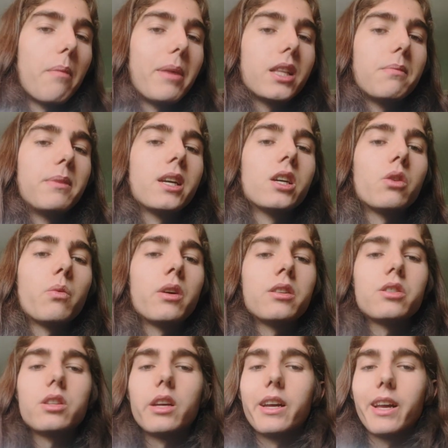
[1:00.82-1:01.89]
but bigger
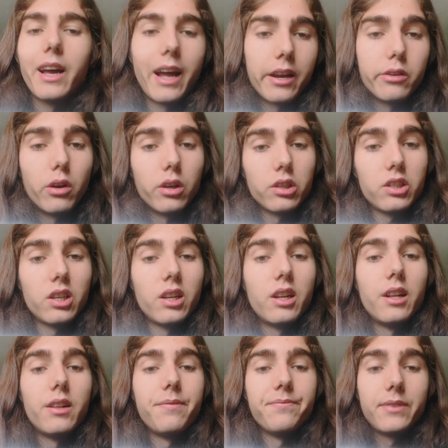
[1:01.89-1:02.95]
ones cannot.
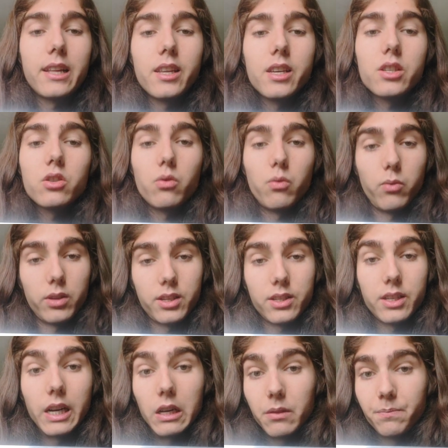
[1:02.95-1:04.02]
That is what's a
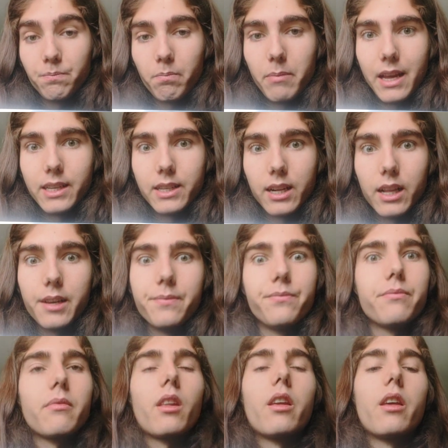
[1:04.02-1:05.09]
cell, basically.
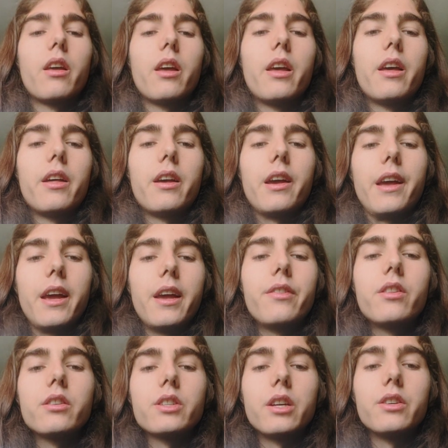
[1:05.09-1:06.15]
In
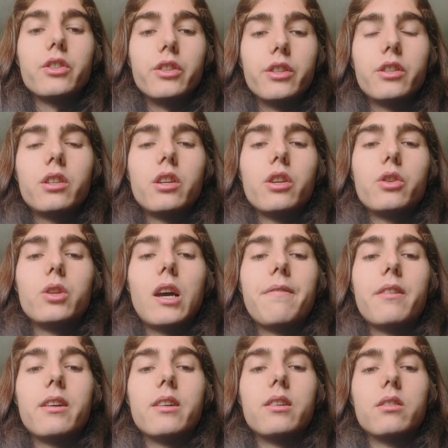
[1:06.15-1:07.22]
the center, you have
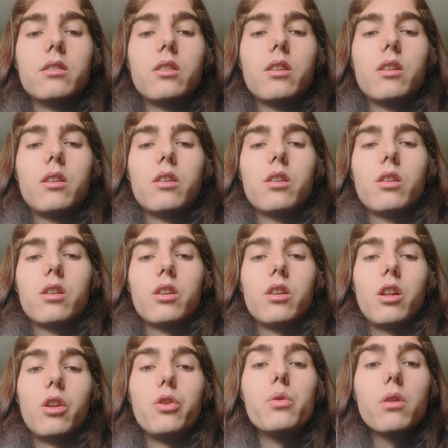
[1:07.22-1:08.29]
a
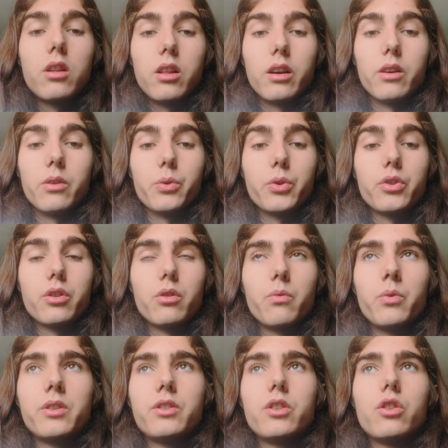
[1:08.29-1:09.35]
nucleus,
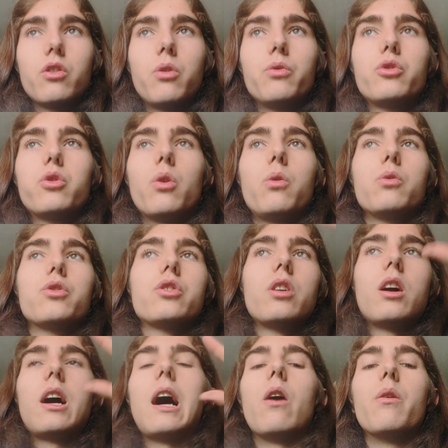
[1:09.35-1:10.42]
which controls
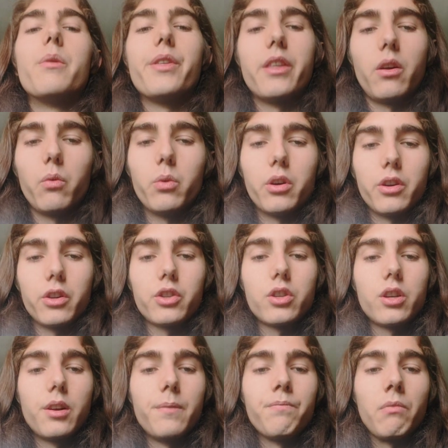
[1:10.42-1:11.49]
how everything works.
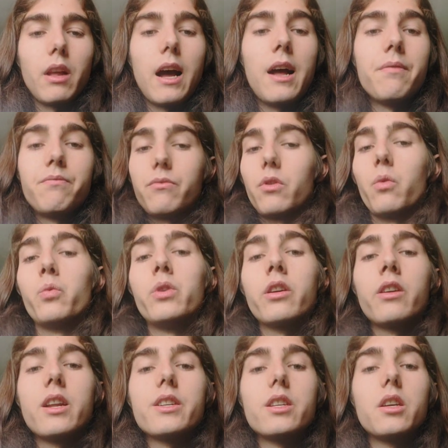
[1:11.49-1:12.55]
And we're
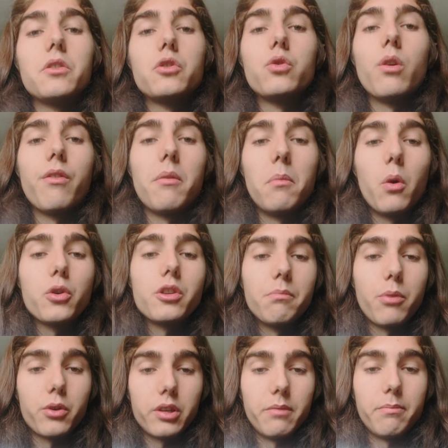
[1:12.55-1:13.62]
gonna see two of the most
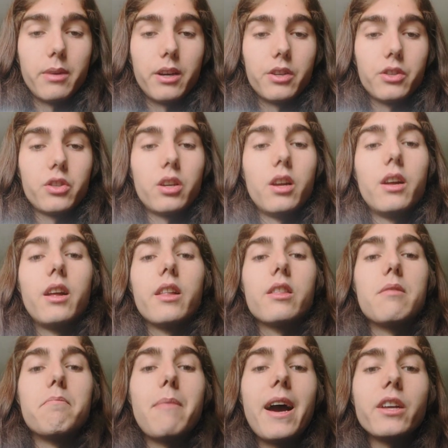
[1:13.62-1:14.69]
important parts: the
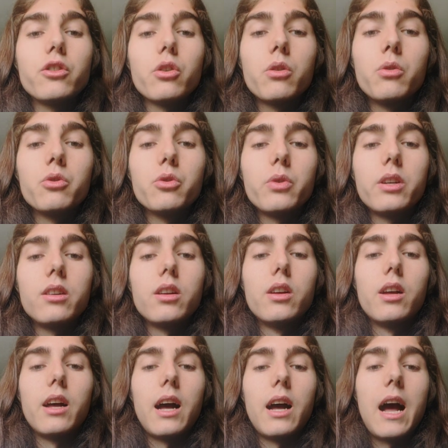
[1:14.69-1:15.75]
mitochondria
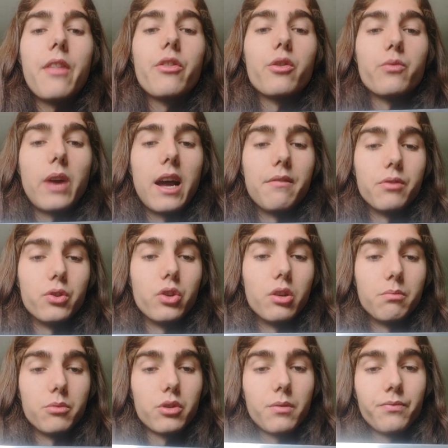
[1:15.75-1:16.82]
and the
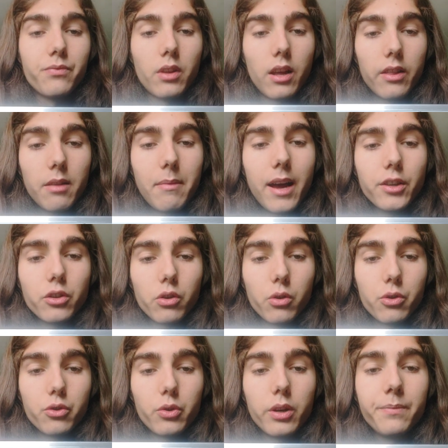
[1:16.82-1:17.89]
ribosomes. The
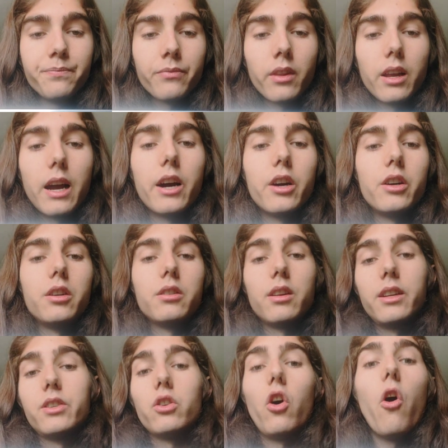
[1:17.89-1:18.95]
mitochondria
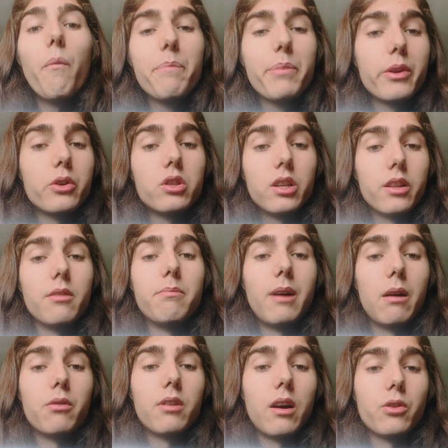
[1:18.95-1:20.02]
is obviously the
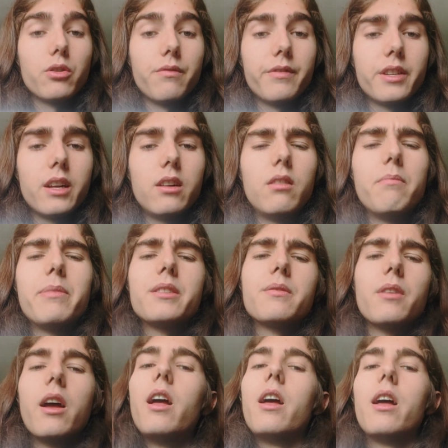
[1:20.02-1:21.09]
powerhouse of the cell, but
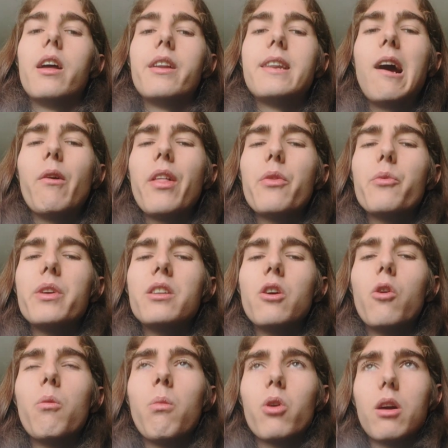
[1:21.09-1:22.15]
now that we
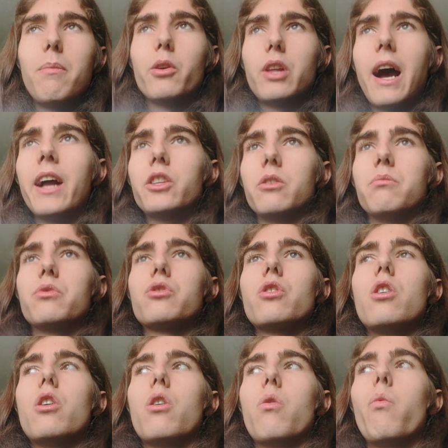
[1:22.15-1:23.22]
know more about atoms,
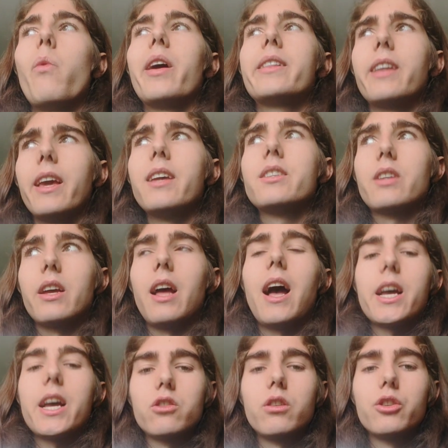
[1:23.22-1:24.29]
what is
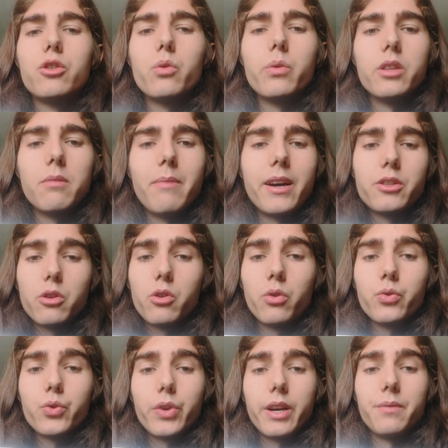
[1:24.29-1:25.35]
actually doing the
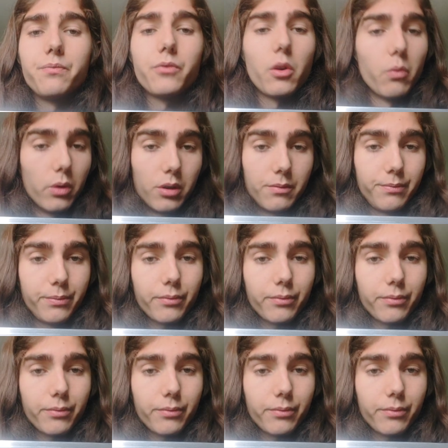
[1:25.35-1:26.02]
mitochondria? Well,